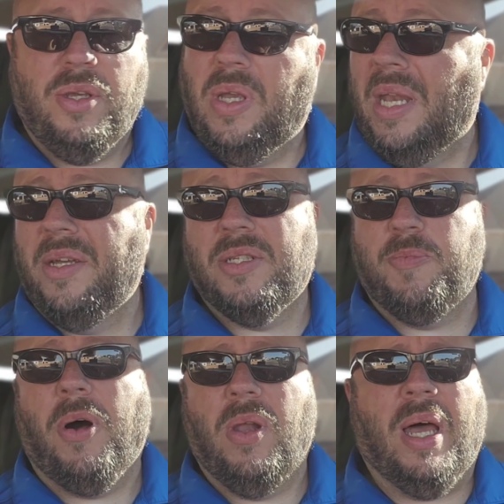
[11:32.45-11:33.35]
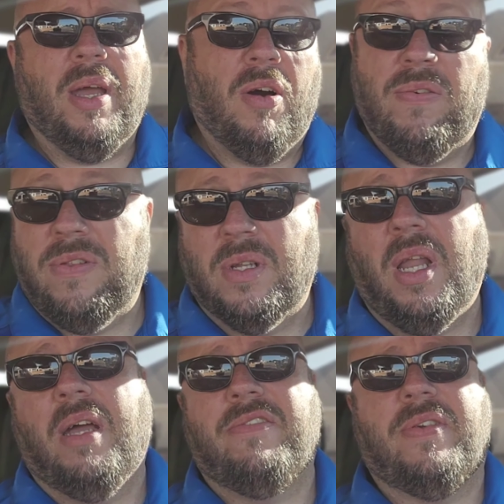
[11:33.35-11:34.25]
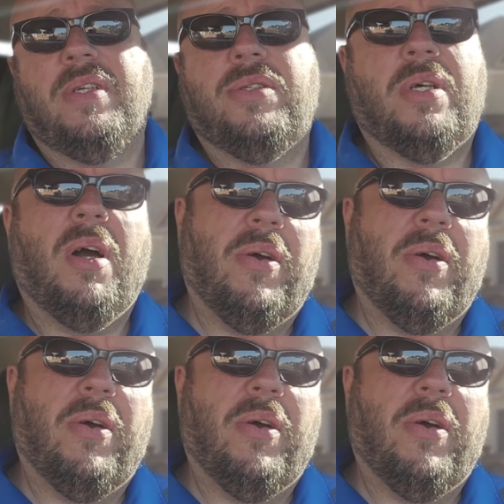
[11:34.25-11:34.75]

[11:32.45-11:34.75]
You get a spotlight or floodlight feature.